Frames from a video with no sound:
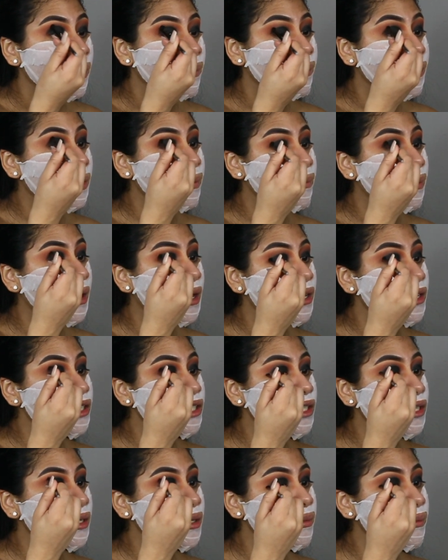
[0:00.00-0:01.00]
Be
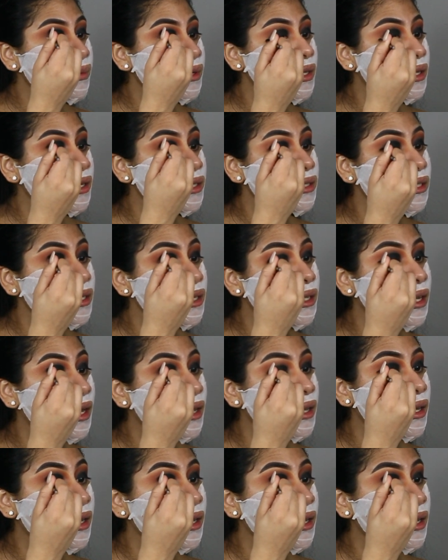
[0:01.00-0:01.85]
patient, because again,